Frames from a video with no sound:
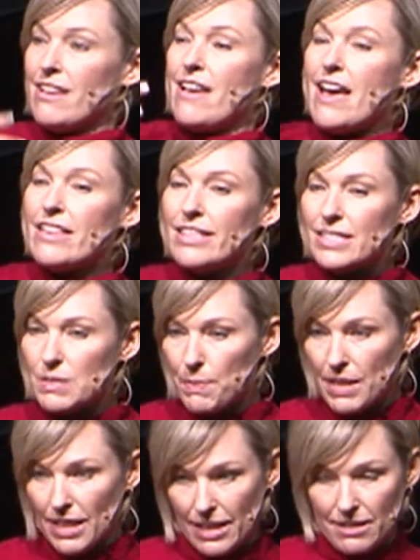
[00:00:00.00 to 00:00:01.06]
and then
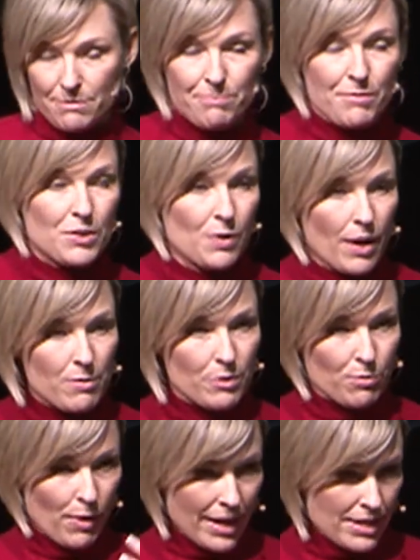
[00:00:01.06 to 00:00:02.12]
speaking. So I would
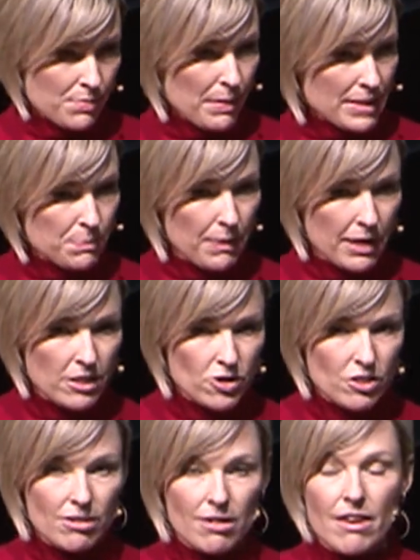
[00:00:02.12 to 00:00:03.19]
write my speech,
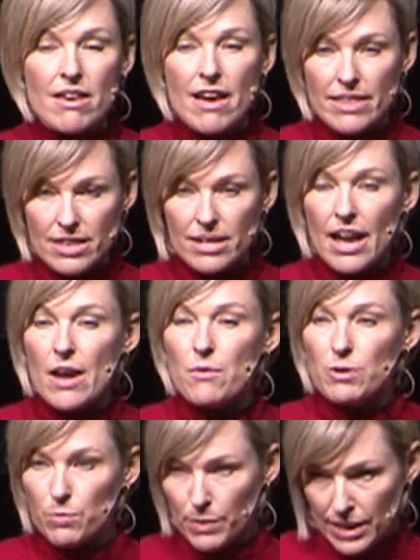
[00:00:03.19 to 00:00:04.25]
and then I
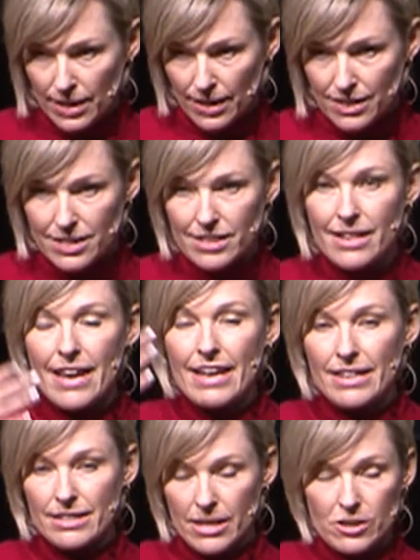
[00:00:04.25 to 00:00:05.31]
would read it
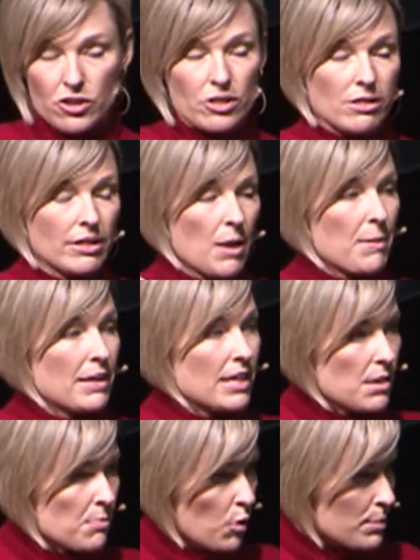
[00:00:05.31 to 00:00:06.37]
and just look up at key
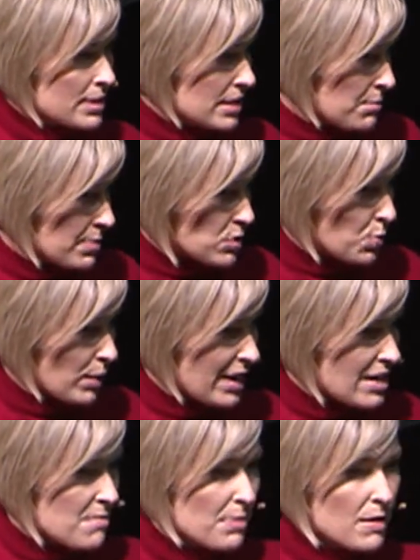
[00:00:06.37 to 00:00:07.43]
moments in
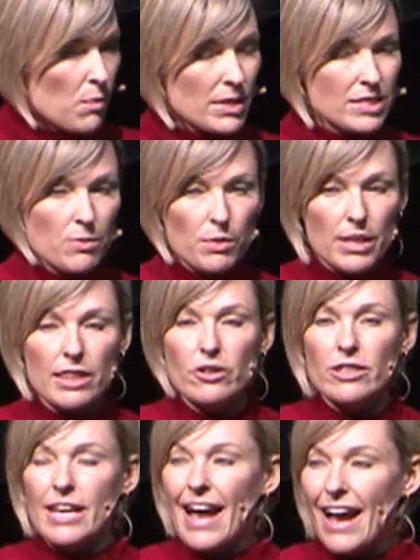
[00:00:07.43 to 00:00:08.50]
between. But it wasn't really
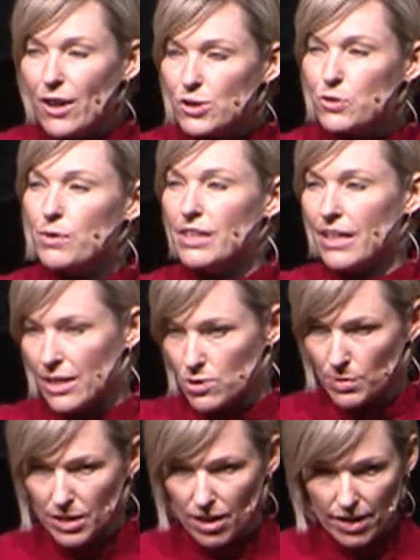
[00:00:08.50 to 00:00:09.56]
learning how to engage with
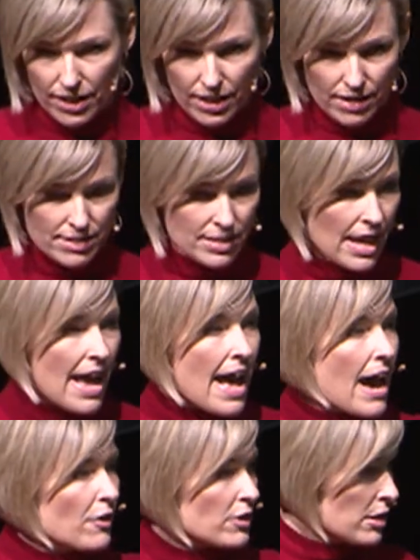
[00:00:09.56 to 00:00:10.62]
the audience,
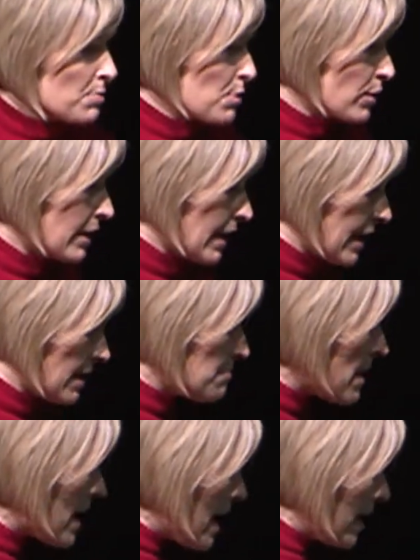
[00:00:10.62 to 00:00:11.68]
how to communicate.
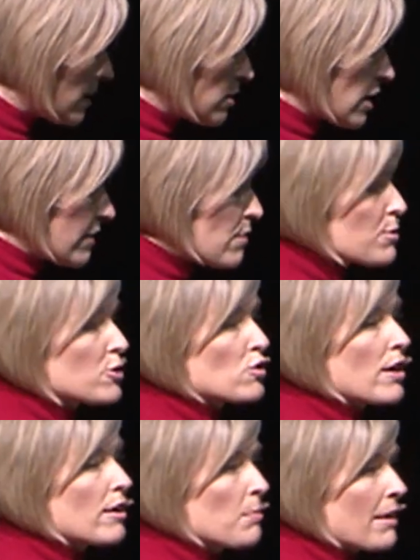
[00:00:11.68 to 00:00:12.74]
And a lot of it was
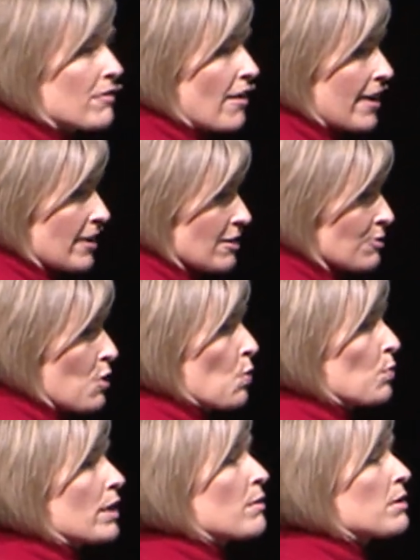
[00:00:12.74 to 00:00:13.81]
trial by fire. When
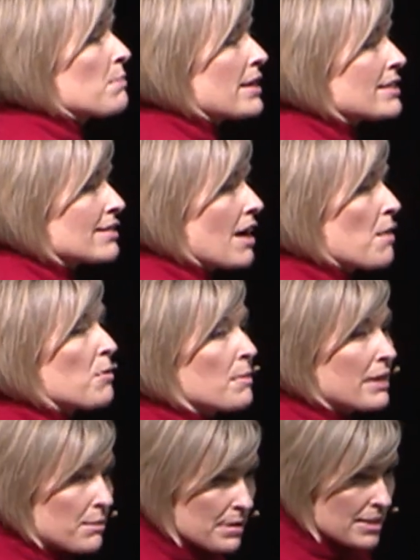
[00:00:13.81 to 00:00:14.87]
I would mess up or make
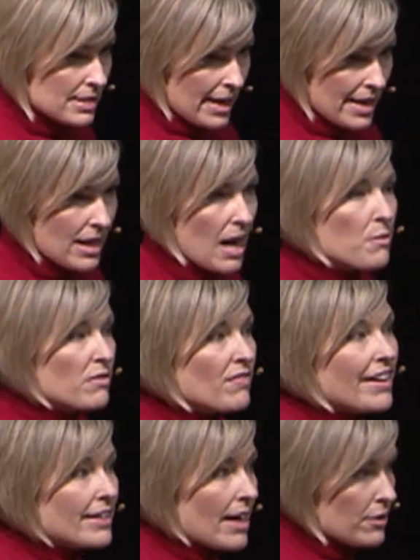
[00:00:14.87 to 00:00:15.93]
a mistake, I would
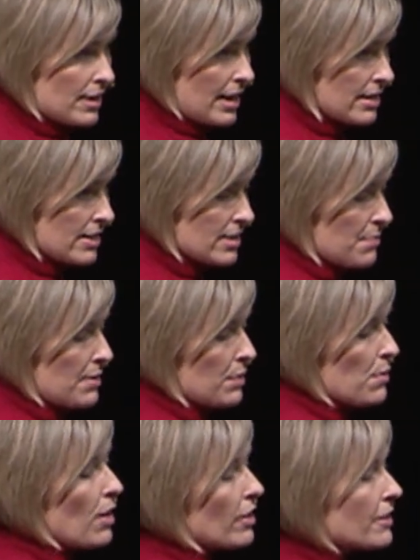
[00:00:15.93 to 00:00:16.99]
find out that I did something
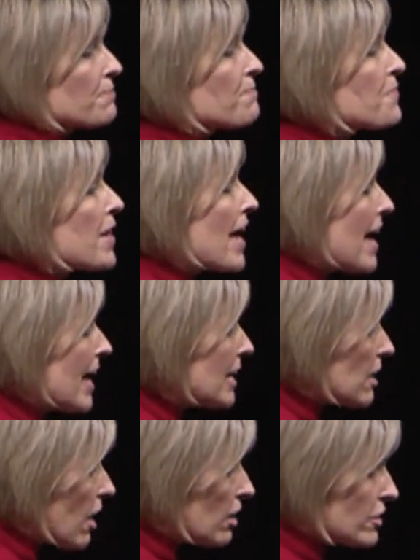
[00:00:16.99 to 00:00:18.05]
wrong. In
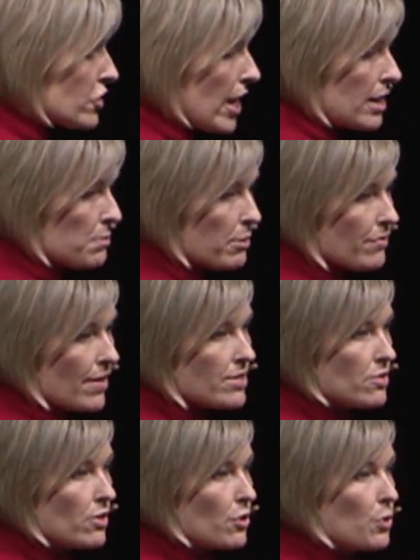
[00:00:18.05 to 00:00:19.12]
college, I had a
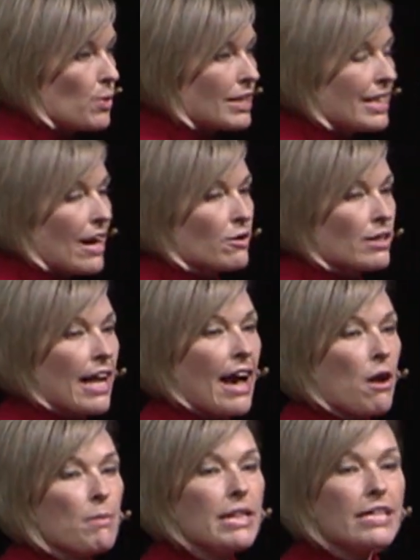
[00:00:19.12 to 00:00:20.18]
professor who had counted how
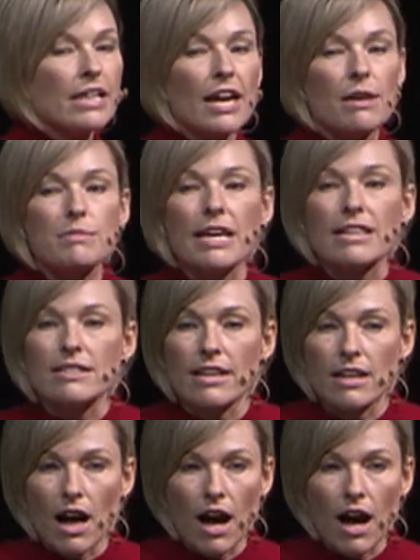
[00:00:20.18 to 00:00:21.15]
many times I said,